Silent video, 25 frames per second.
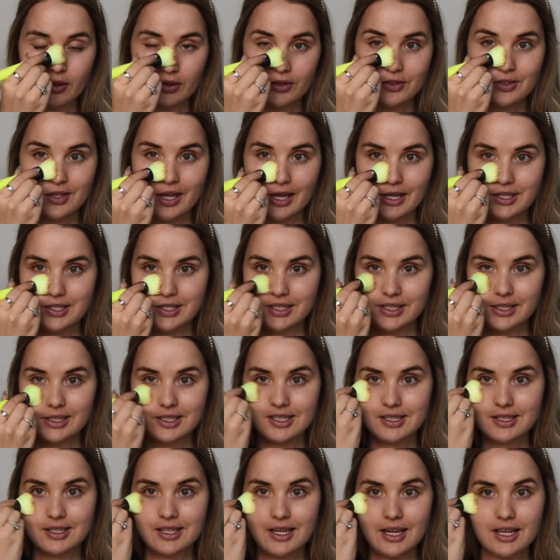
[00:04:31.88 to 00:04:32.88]
So as you
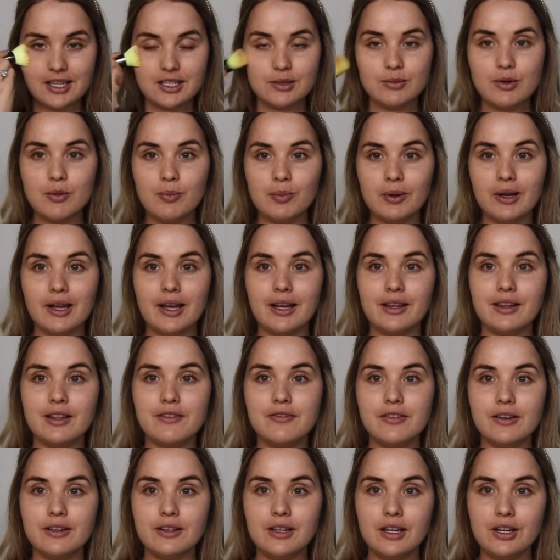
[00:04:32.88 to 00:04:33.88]
can see, as I'm applying the
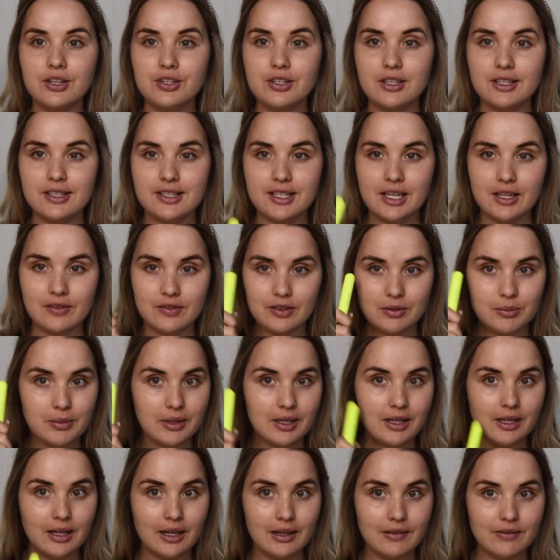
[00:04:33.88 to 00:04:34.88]
foundation, it's giving
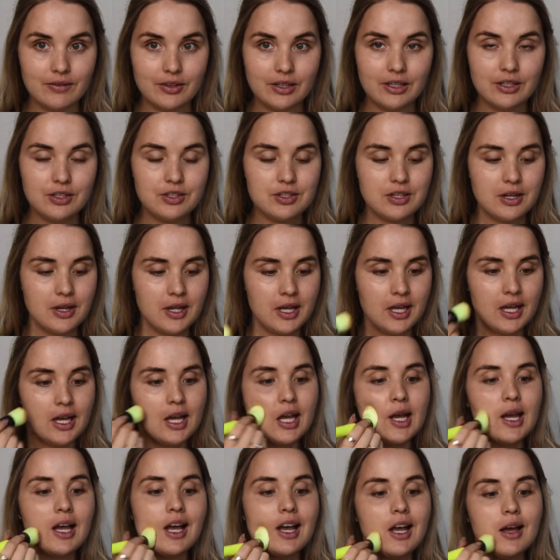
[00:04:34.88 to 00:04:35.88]
me coverage.
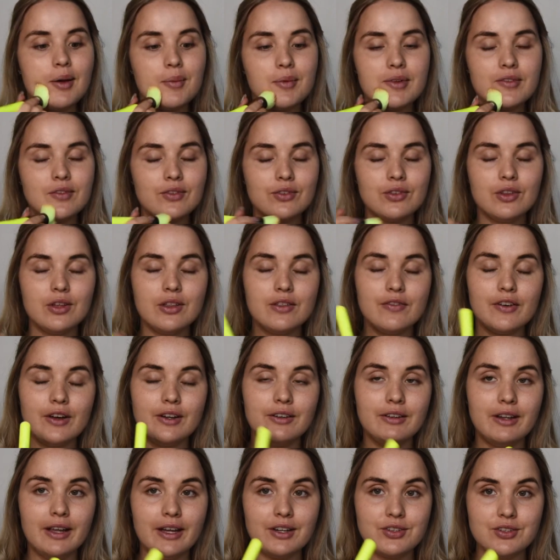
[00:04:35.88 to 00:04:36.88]
Even though the
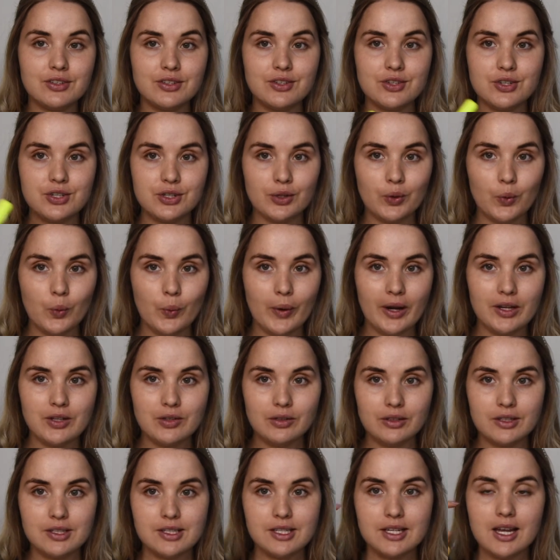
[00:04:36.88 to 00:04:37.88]
foundation is still
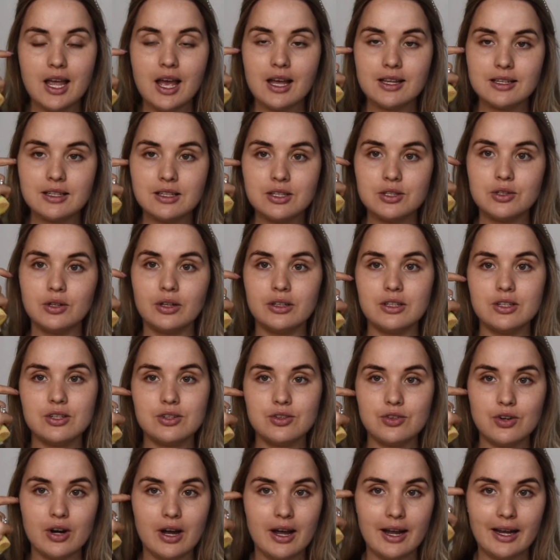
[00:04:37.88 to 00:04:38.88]
wet, you'll see as it starts
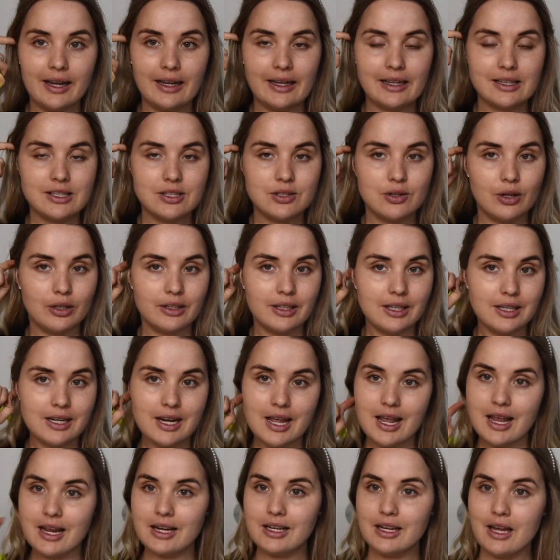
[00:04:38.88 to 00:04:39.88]
drying, it's not going
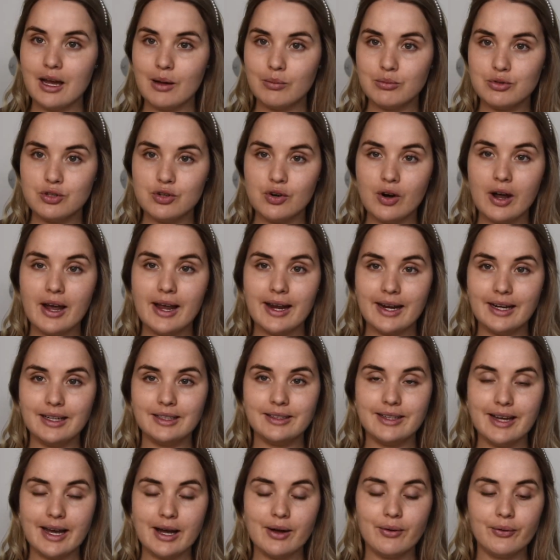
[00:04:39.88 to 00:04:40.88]
to end up drying
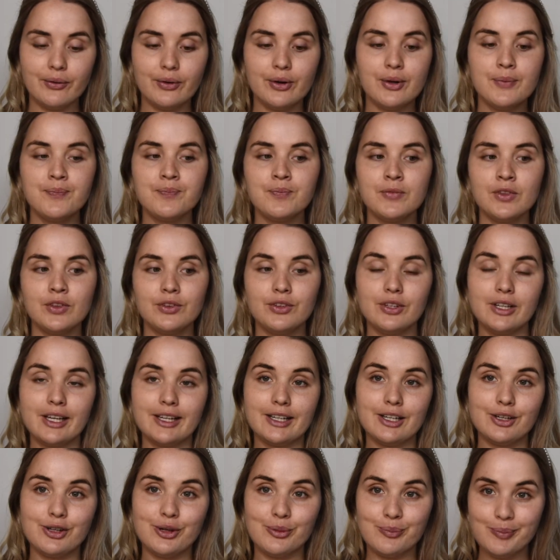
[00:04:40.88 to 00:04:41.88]
down to
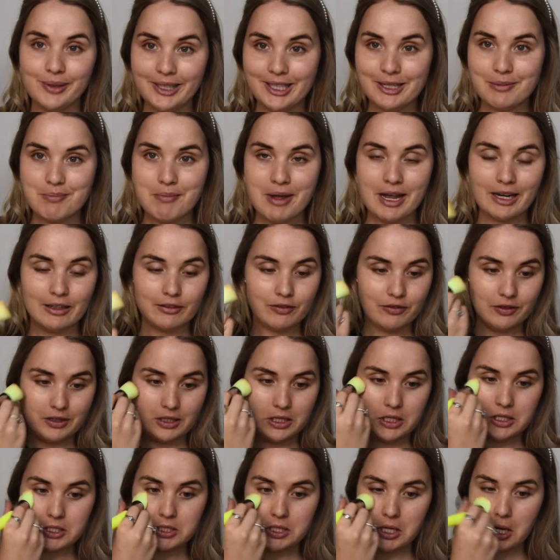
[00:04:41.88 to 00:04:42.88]
like a complete matte
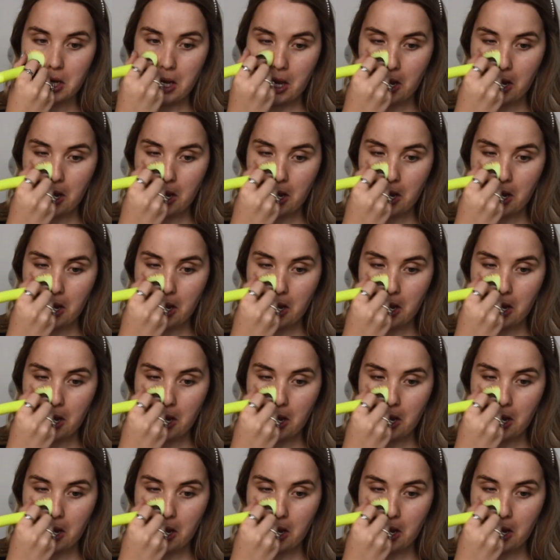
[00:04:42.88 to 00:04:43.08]
finish.